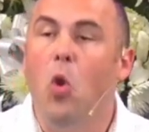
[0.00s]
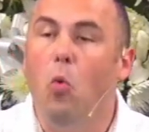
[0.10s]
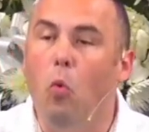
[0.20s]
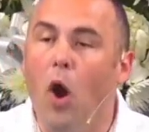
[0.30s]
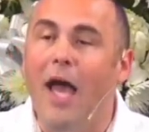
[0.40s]

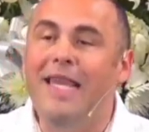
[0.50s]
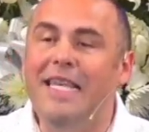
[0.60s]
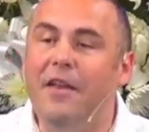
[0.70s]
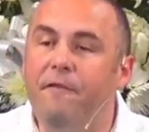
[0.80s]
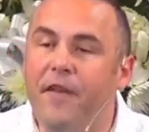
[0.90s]
one
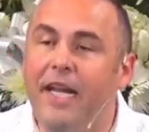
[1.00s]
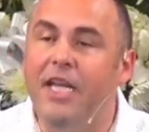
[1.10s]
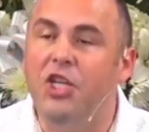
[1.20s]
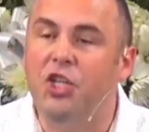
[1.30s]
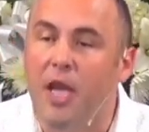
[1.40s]

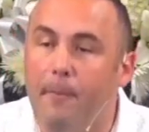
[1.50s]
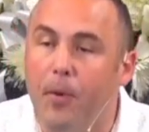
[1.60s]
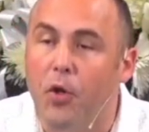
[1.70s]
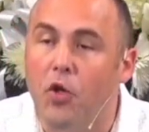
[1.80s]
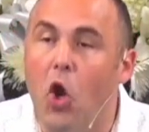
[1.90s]
Davidic
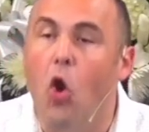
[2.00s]
shepherd